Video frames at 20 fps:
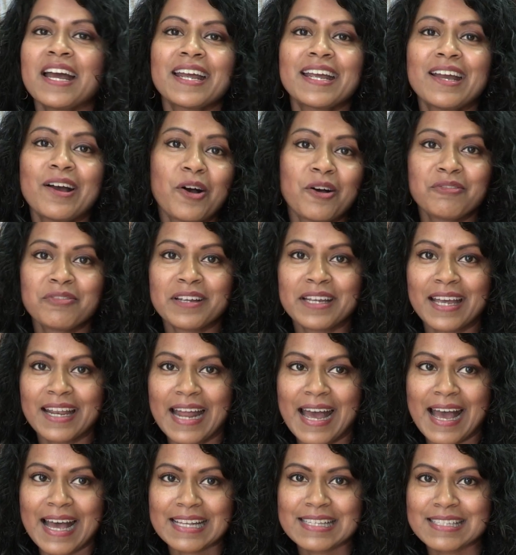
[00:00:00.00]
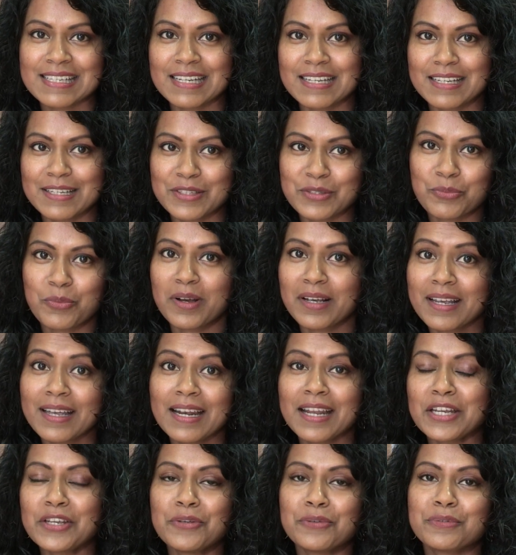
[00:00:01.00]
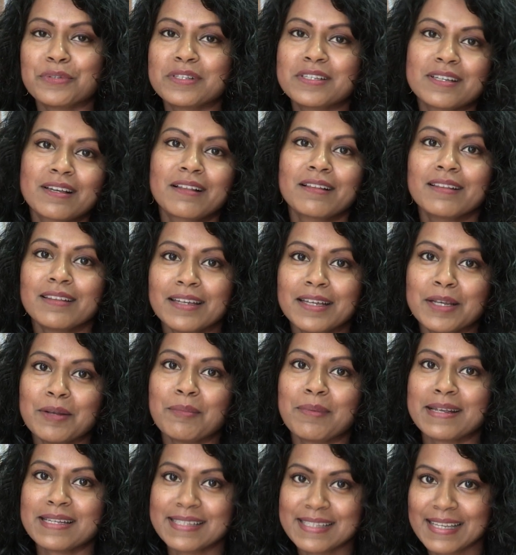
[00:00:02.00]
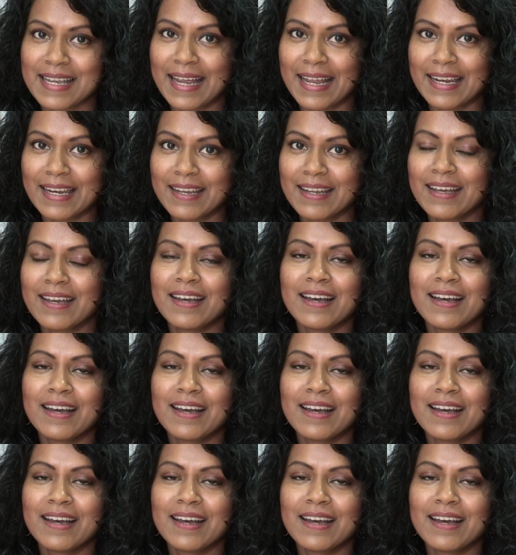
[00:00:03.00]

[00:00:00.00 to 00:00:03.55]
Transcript: I often get asked is, what can I use to clean my skin?